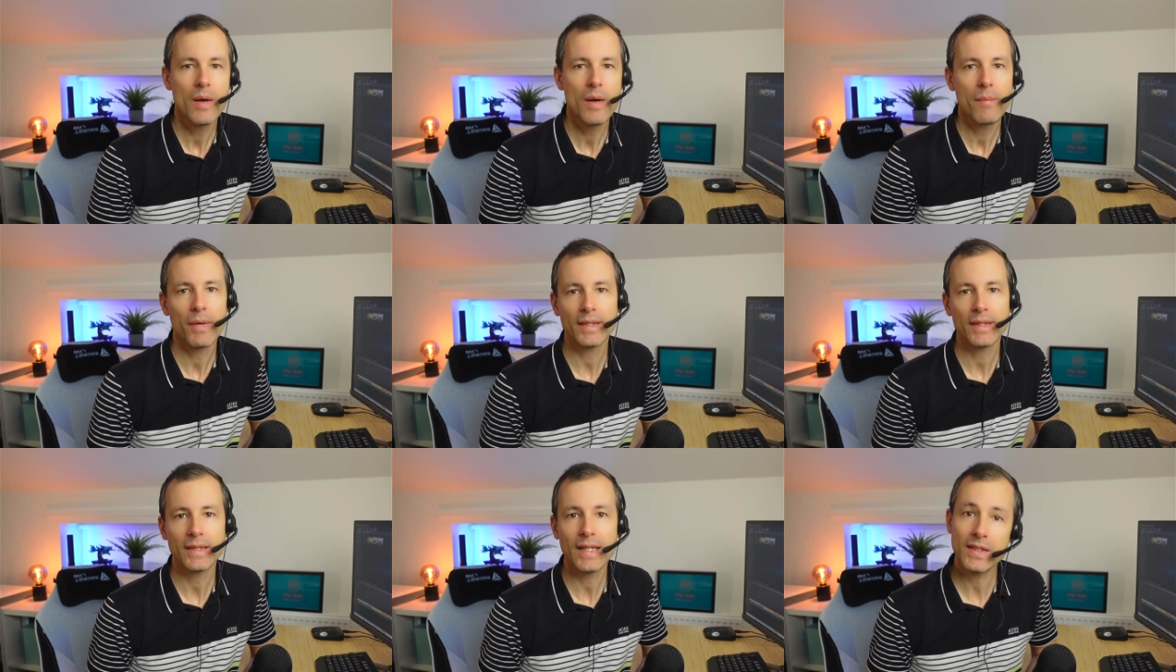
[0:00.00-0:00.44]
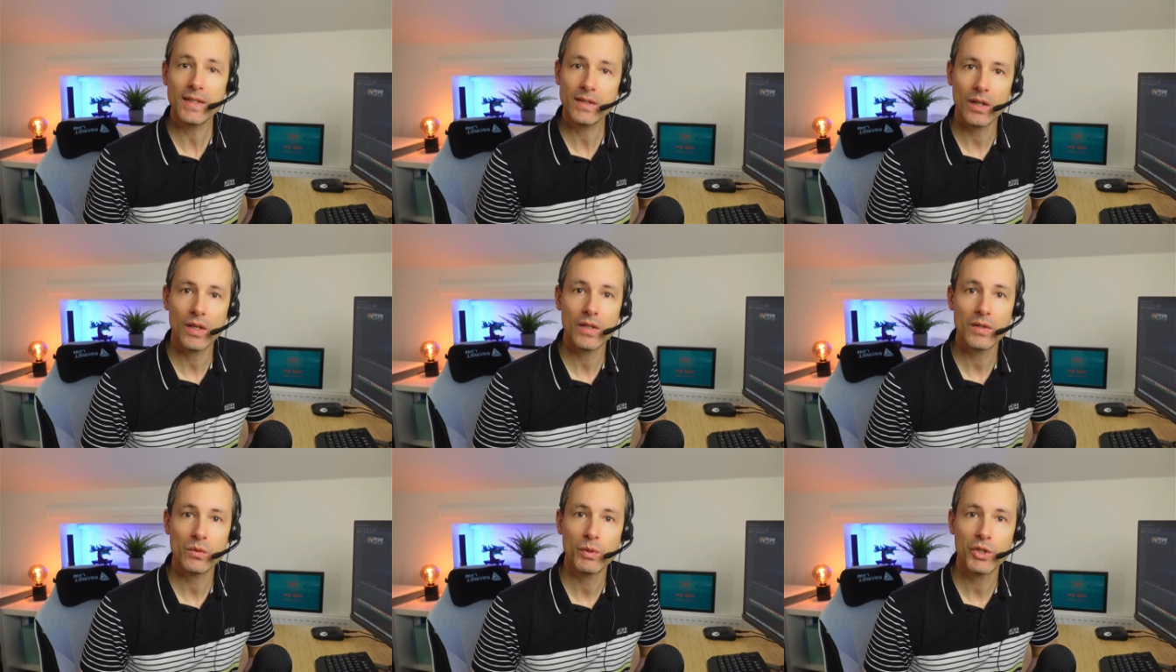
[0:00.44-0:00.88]
But let's
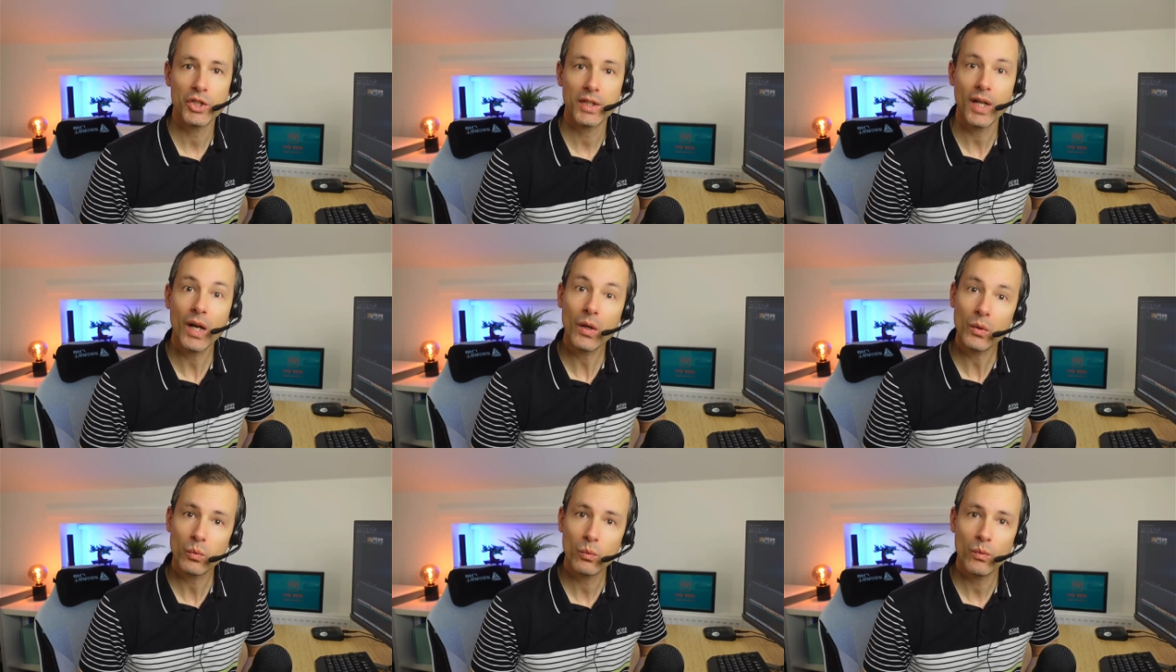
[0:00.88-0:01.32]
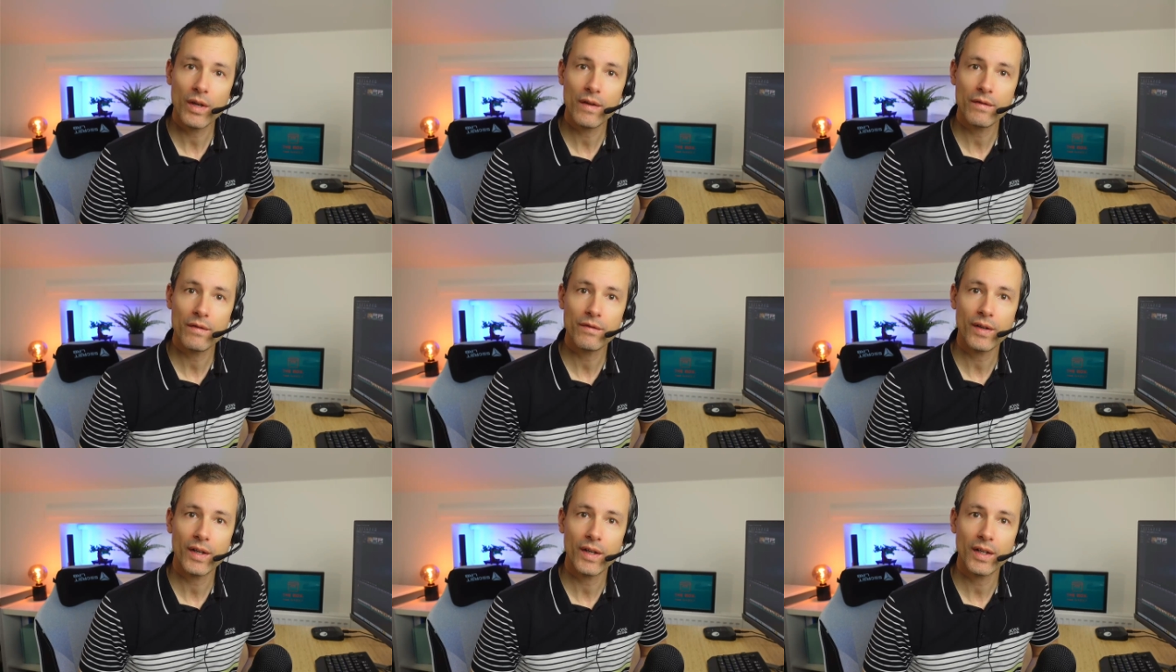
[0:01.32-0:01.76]
uh, switch it out
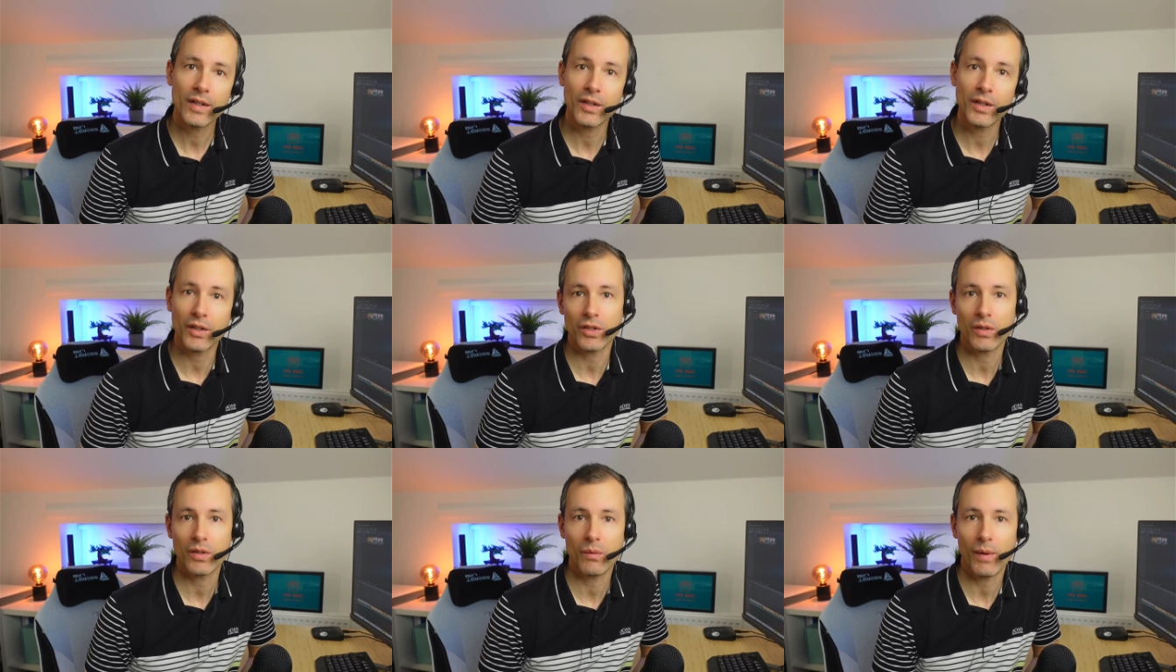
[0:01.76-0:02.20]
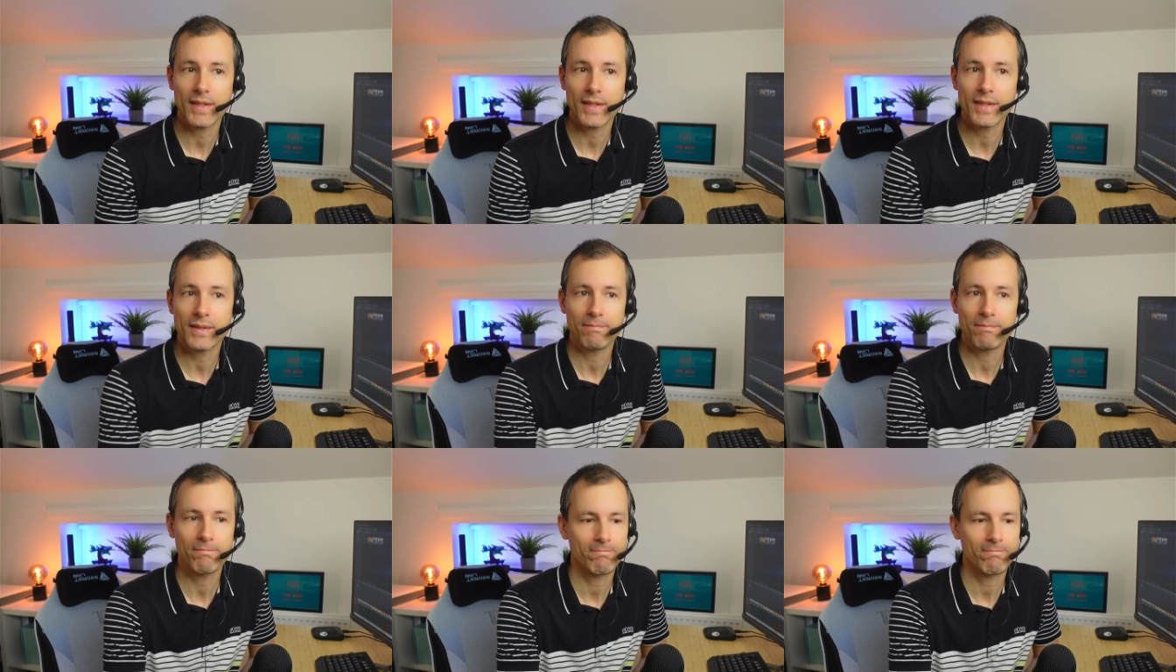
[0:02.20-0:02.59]
with uh, another device.